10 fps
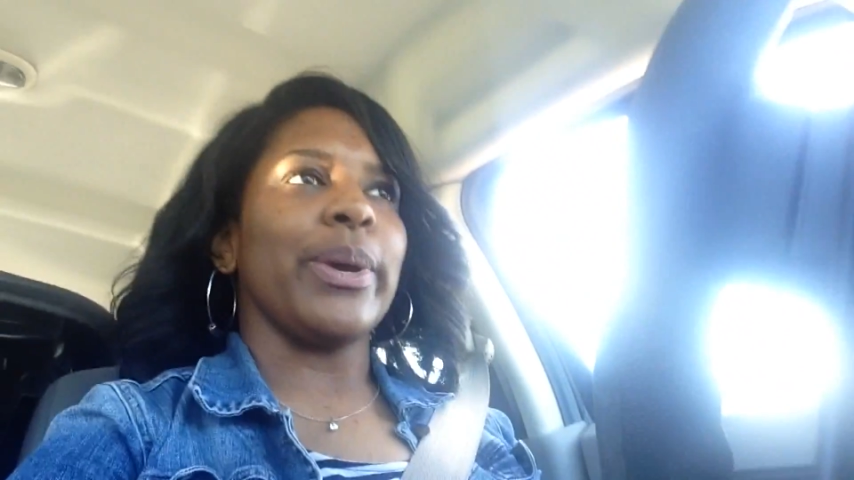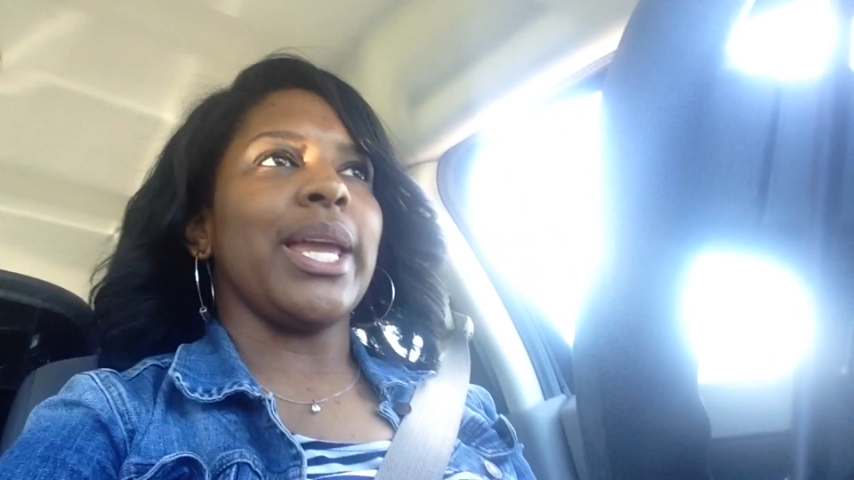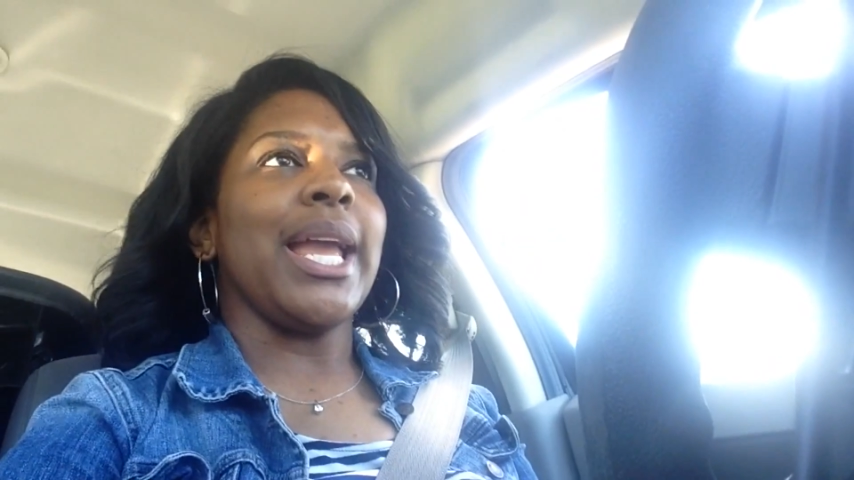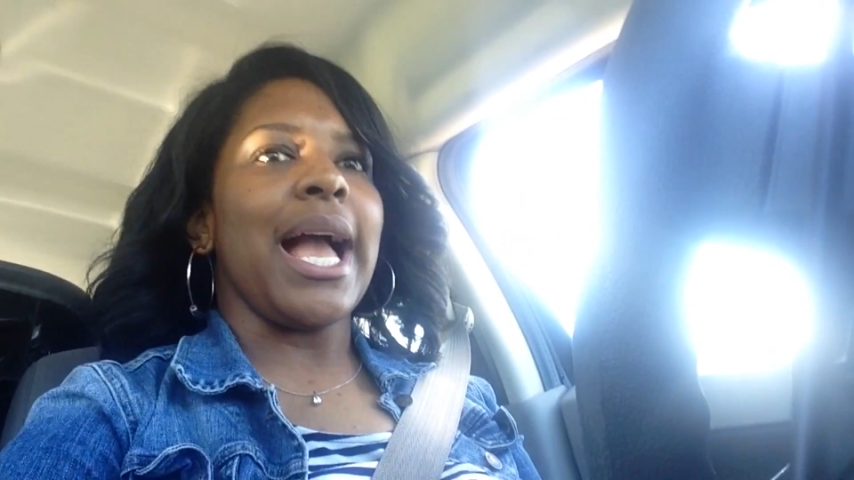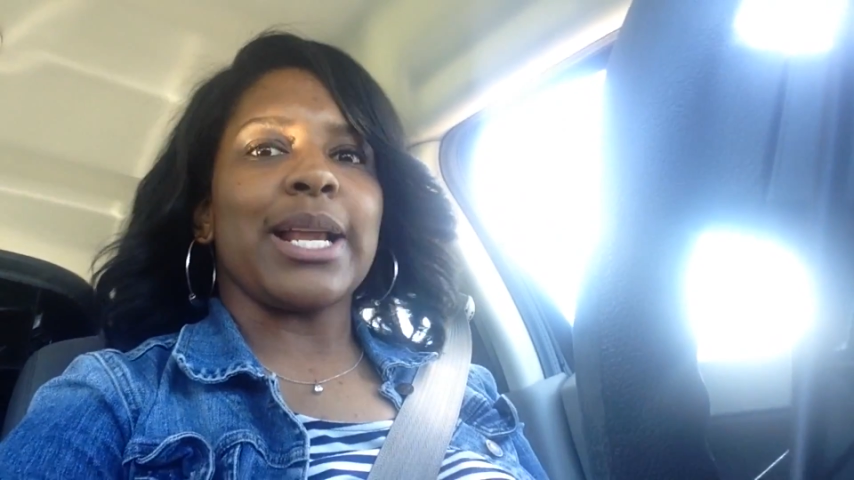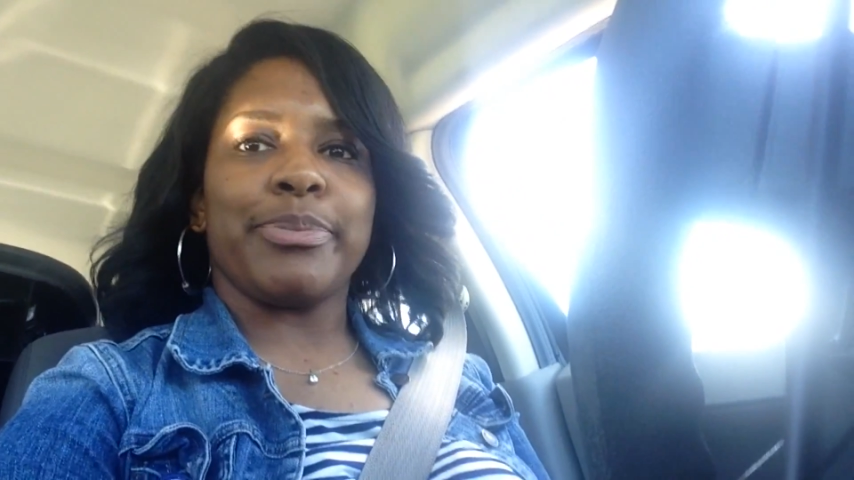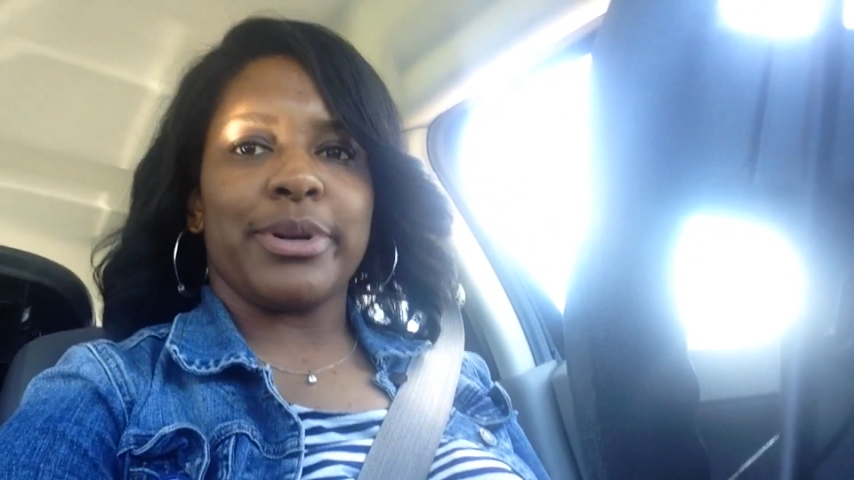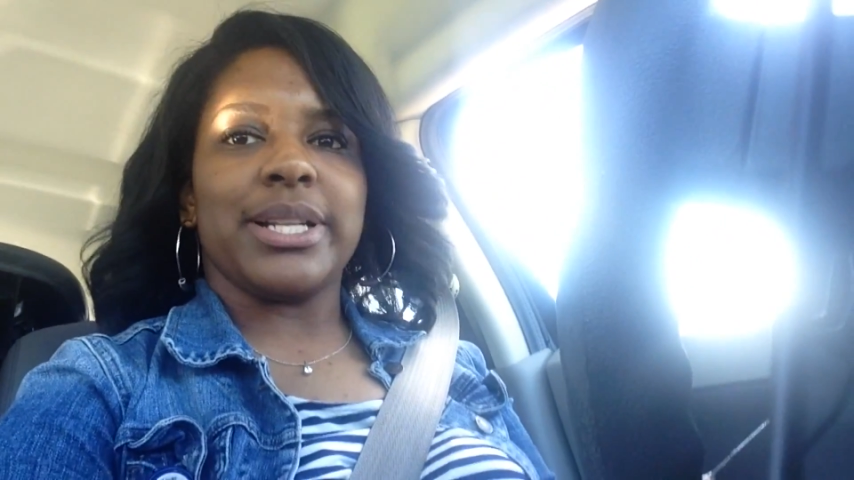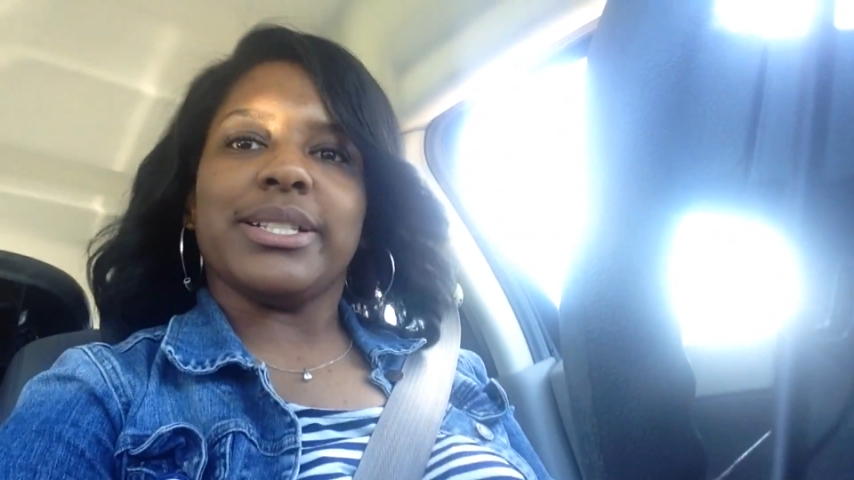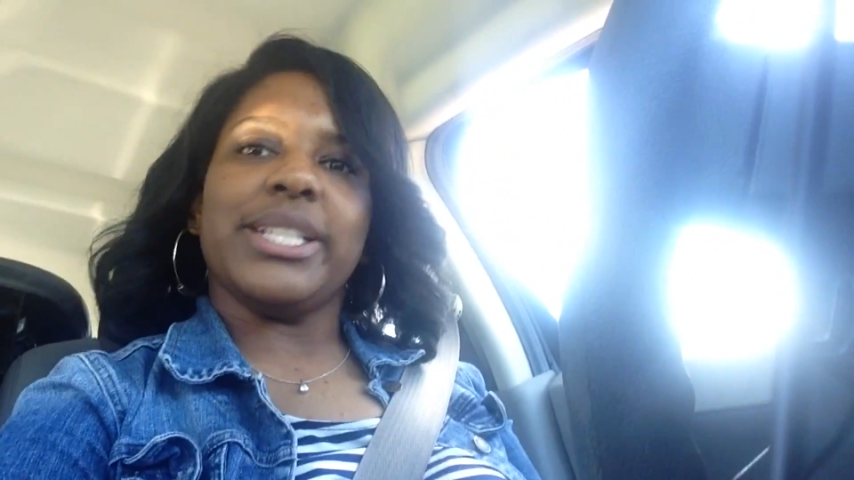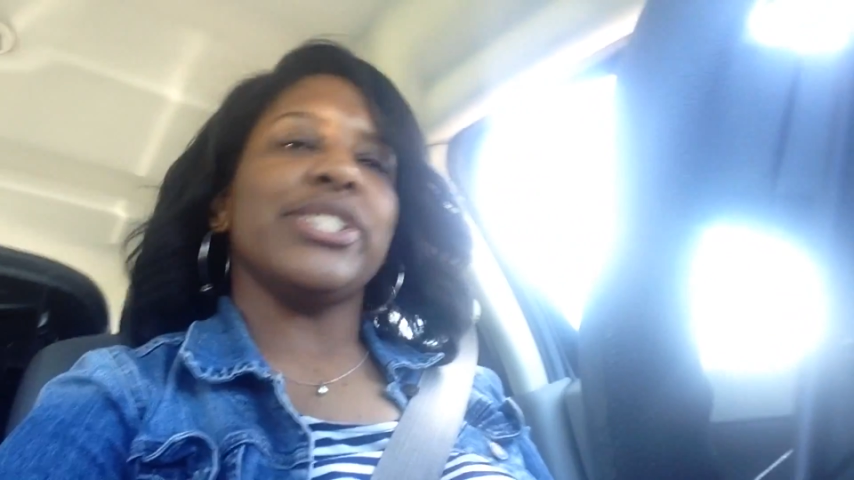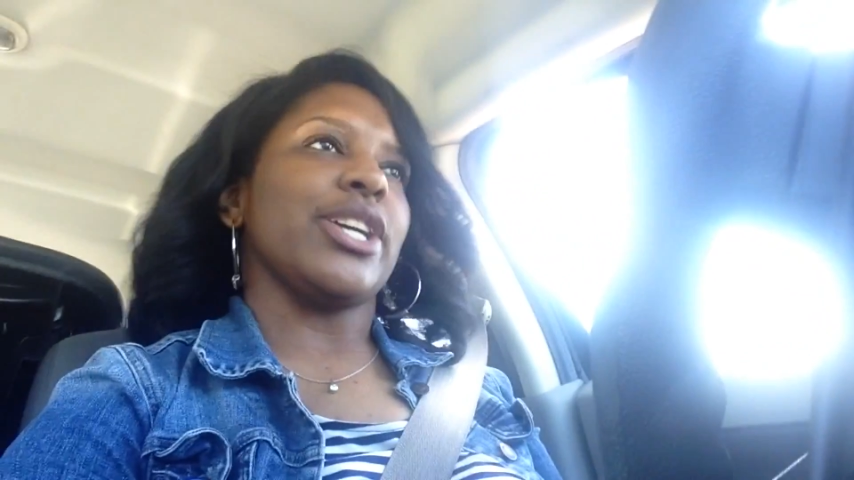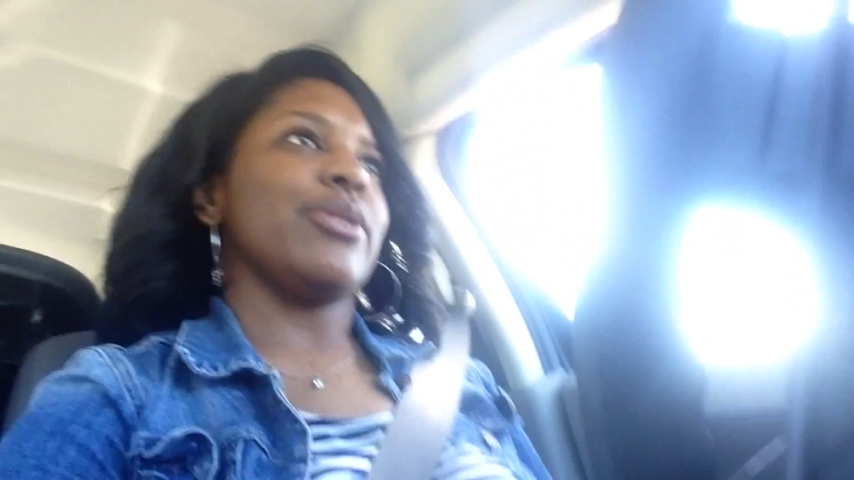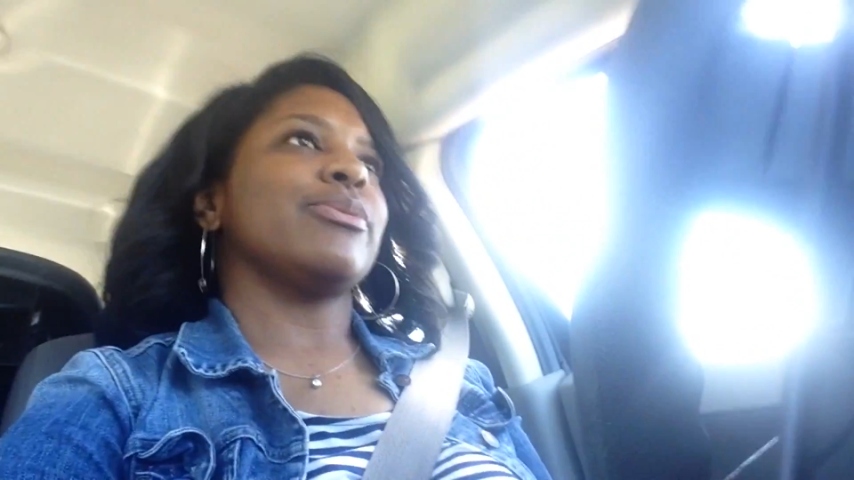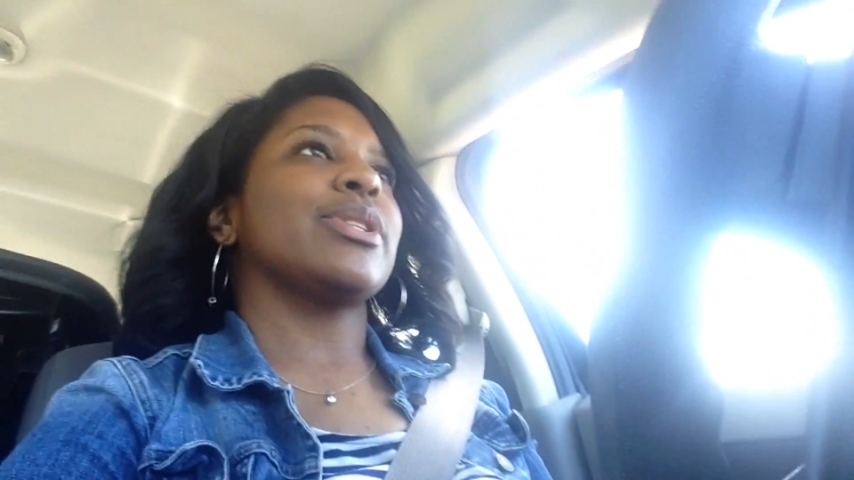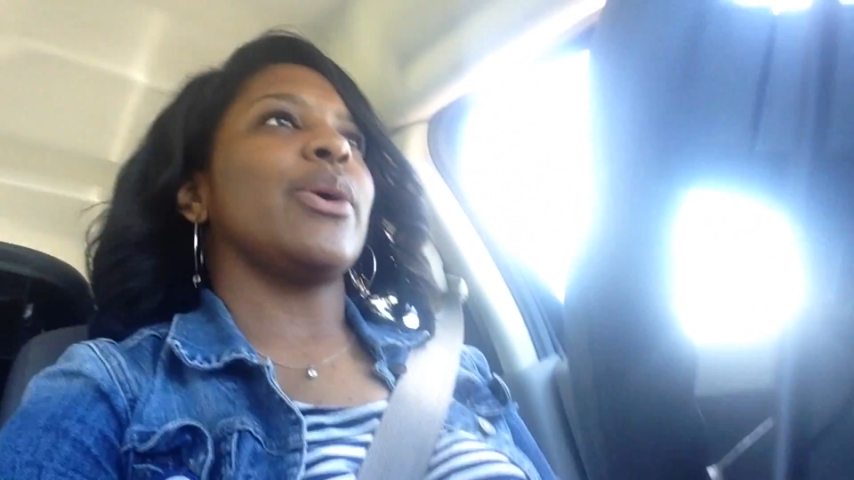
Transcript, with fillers: He got a print t-shirt.